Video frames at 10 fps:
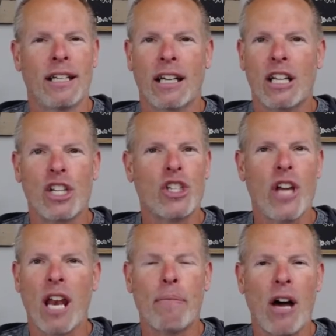Because it's
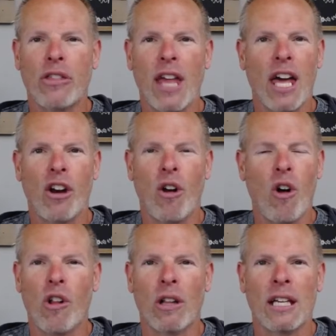not about that at
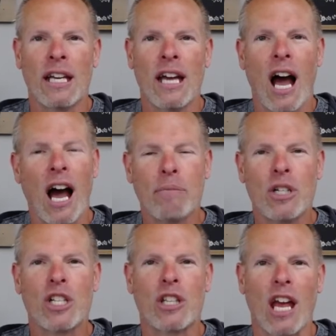all. I'm
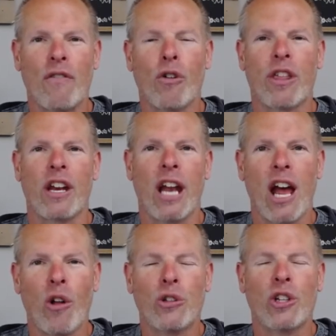just thankful that an
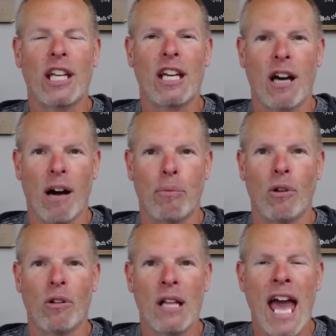elderly
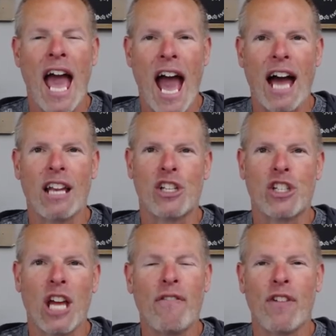couple had a
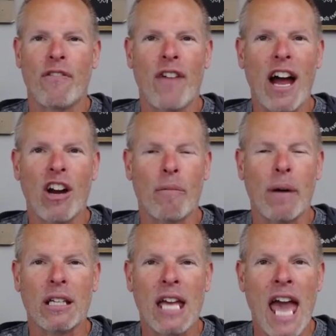safe
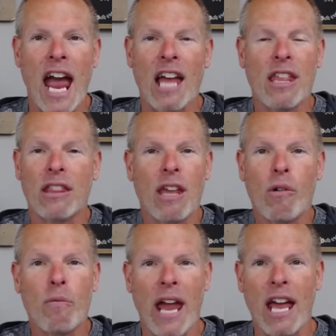environment and that they
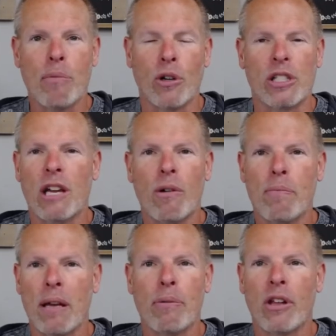were neighbors. They were
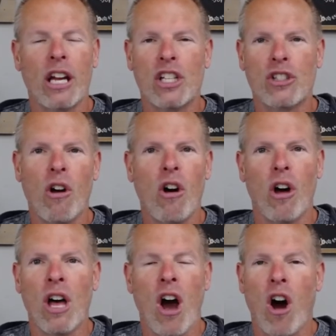people that I
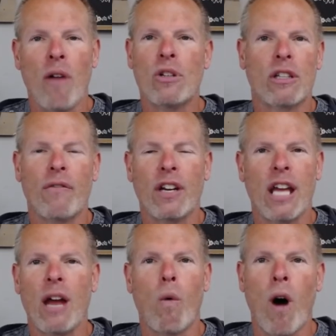saw almost every
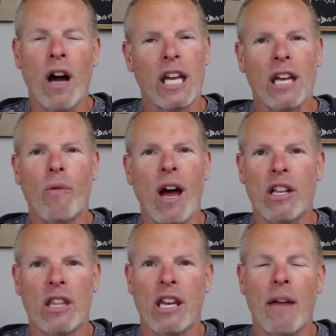day walking around
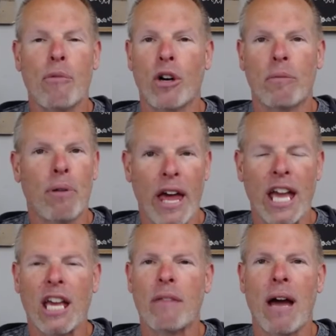in the neighborhood,
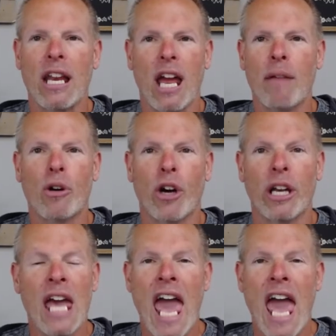playing in my neighborhood.